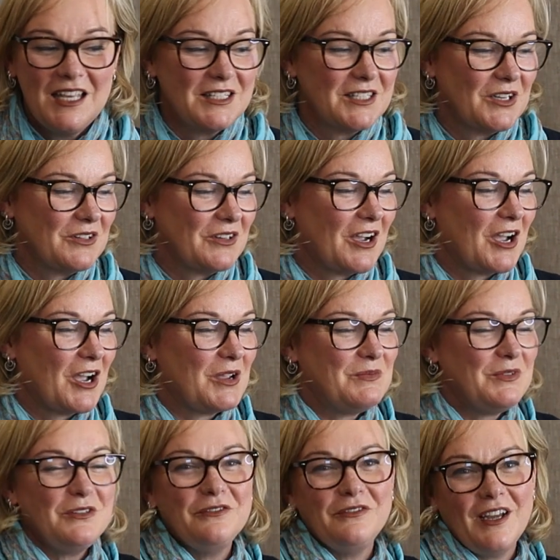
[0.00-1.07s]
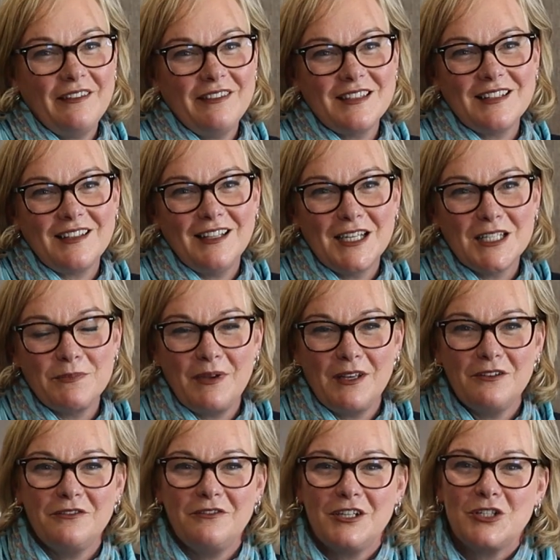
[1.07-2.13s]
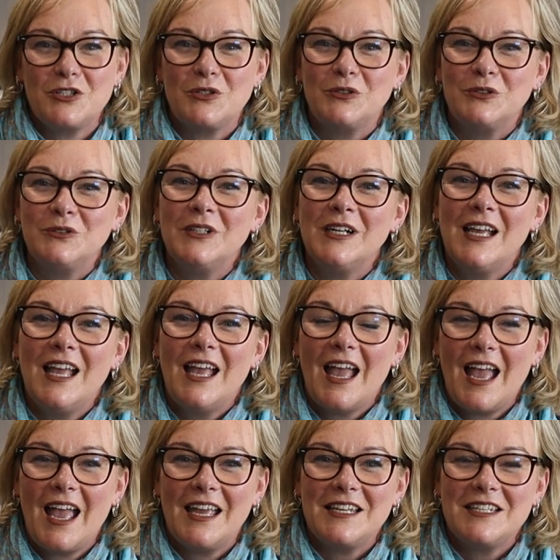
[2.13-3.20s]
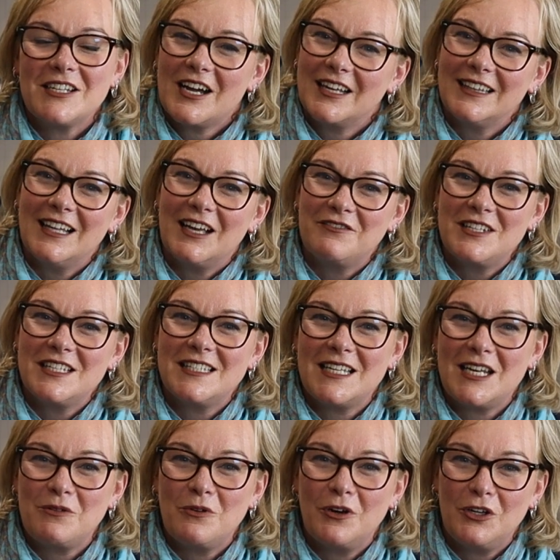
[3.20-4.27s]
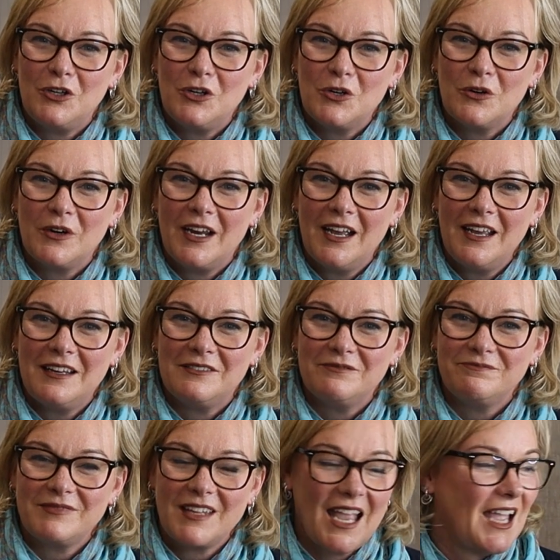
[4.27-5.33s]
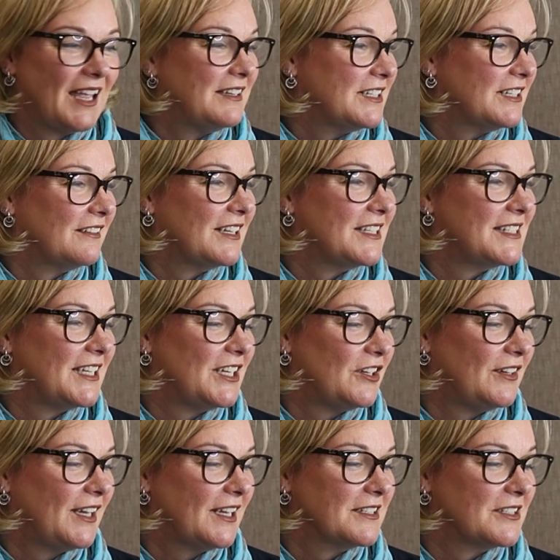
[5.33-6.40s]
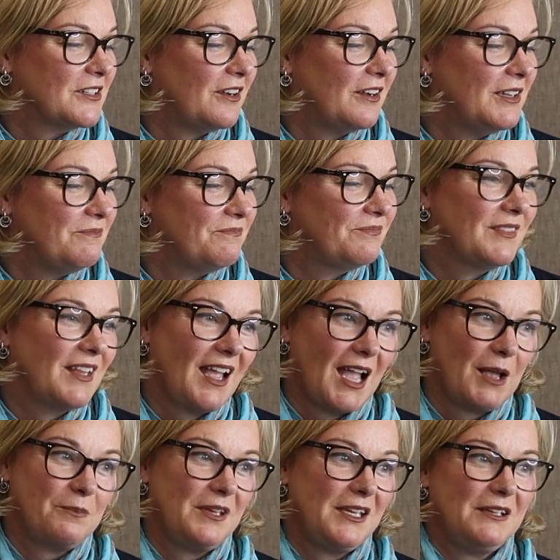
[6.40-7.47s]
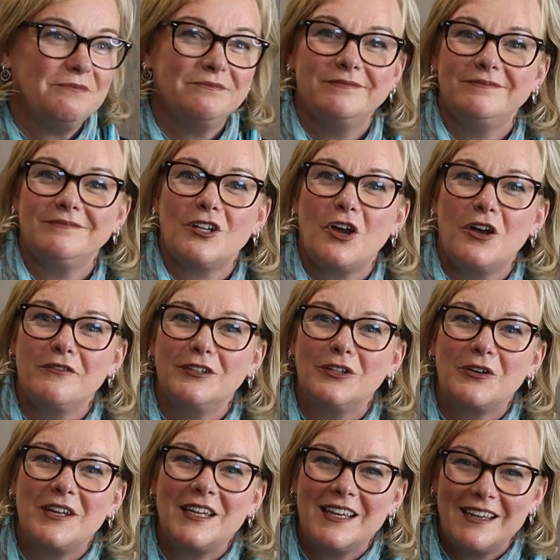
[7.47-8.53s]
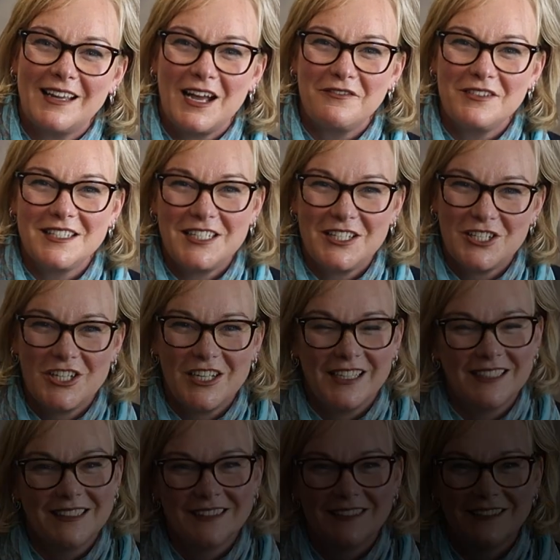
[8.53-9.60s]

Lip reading: So I hope you found this class beneficial, and I'd love to see what you create. Until I see you next time, happy overlocking and cover stitching.